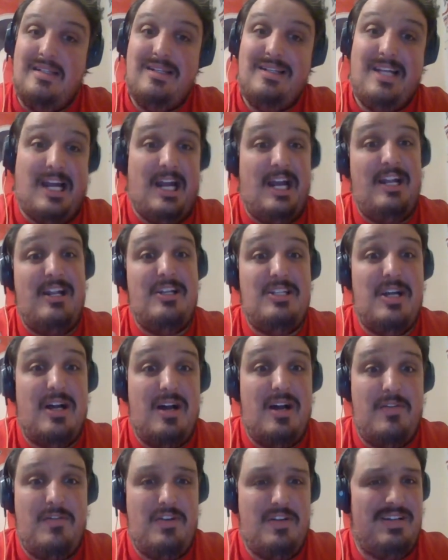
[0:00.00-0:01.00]
kind of
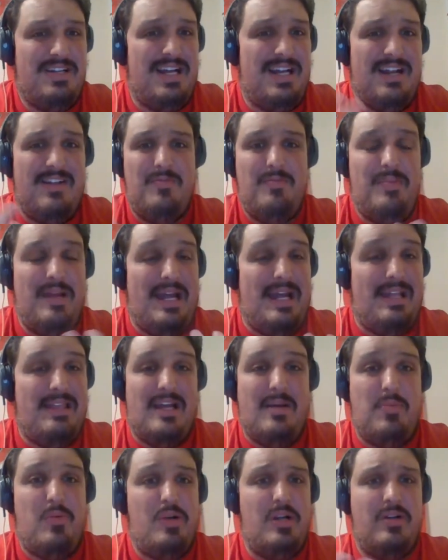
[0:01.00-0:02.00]
tough. You're kind of at
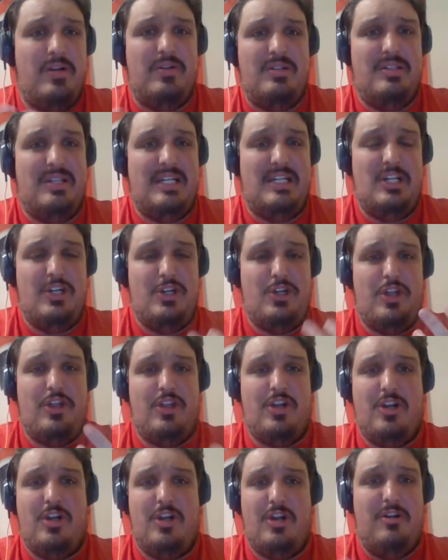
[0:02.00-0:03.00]
that point going to like your
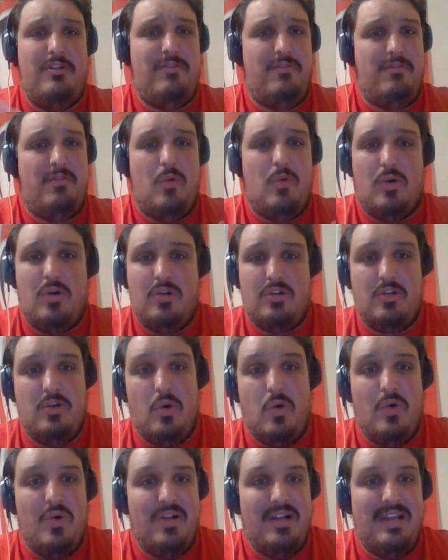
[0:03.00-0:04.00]
third, fourth
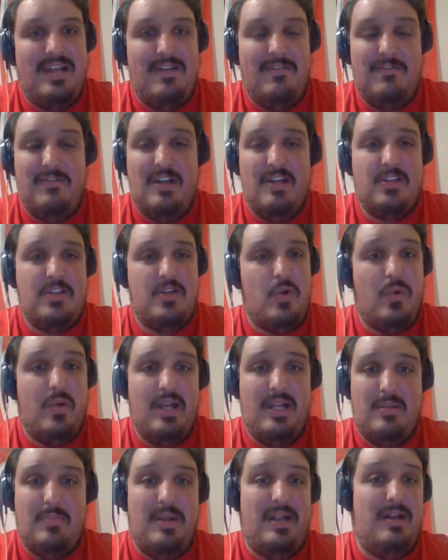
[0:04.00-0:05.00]
goalie, fifth
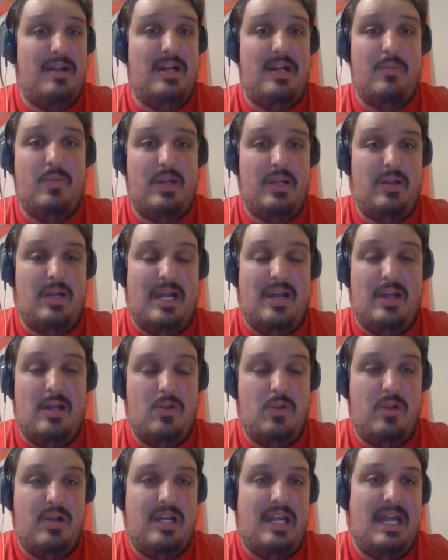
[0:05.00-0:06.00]
goalie, depending on how you, how
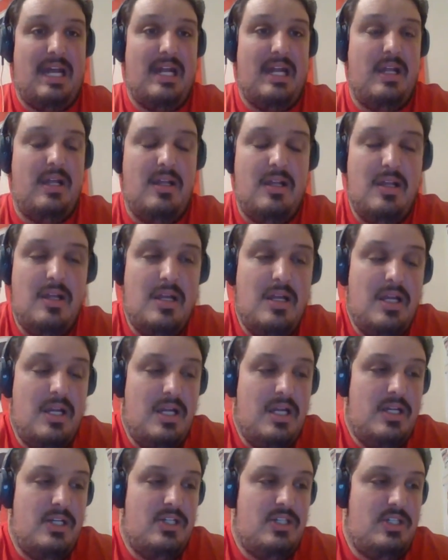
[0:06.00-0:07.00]
you look at it.
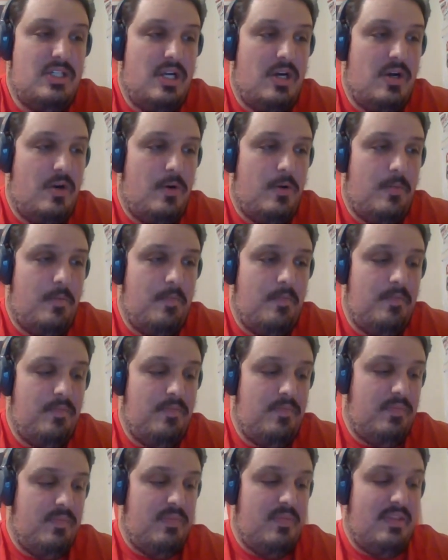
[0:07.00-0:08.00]
So
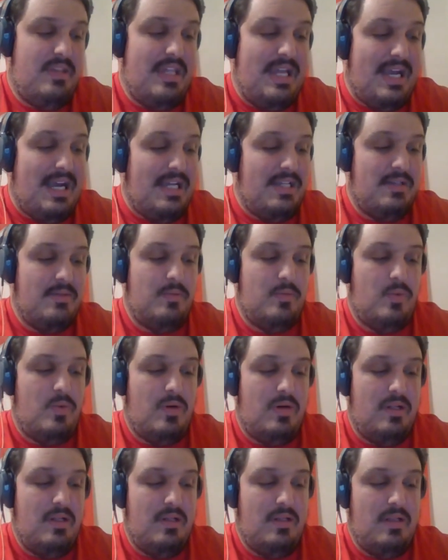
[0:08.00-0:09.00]
that
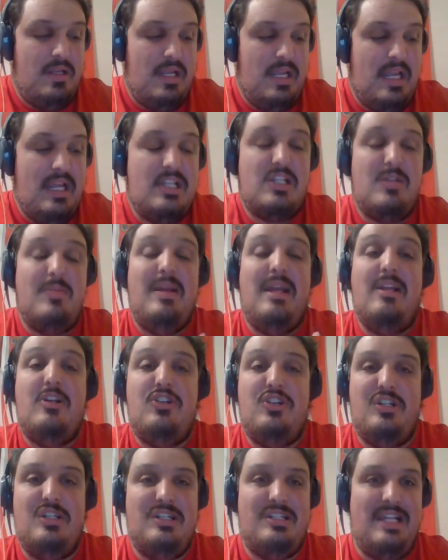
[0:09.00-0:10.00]
was, it's going to be
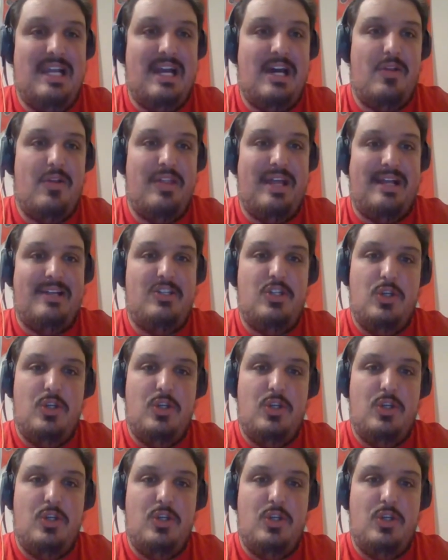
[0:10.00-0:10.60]
interesting to see how that